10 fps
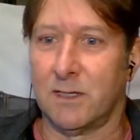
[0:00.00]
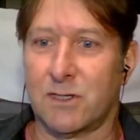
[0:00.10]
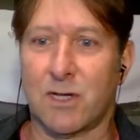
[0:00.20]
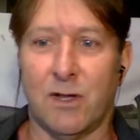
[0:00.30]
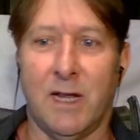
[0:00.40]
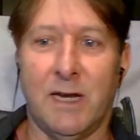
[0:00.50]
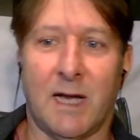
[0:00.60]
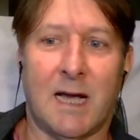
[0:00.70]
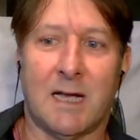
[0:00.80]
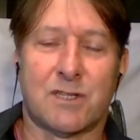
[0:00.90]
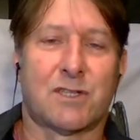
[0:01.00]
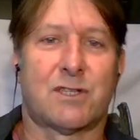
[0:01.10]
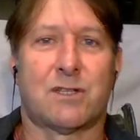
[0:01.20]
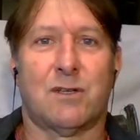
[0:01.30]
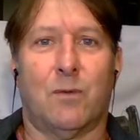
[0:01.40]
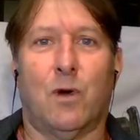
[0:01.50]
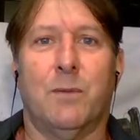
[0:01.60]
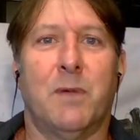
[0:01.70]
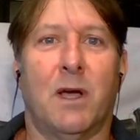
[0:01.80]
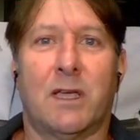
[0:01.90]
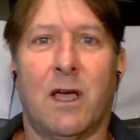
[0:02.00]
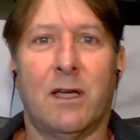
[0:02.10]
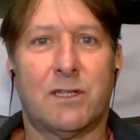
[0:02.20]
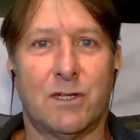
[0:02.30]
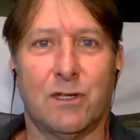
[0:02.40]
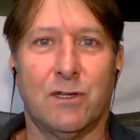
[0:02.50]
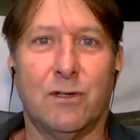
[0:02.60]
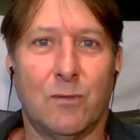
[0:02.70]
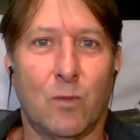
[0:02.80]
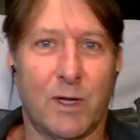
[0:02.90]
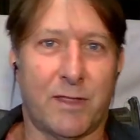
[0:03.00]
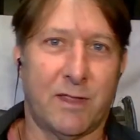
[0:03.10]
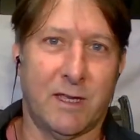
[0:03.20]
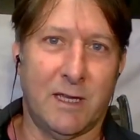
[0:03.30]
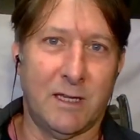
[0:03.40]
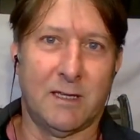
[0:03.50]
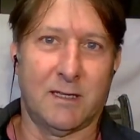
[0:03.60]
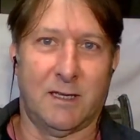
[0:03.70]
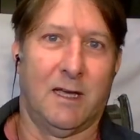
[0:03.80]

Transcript: So Nina asks, what am I going to do with the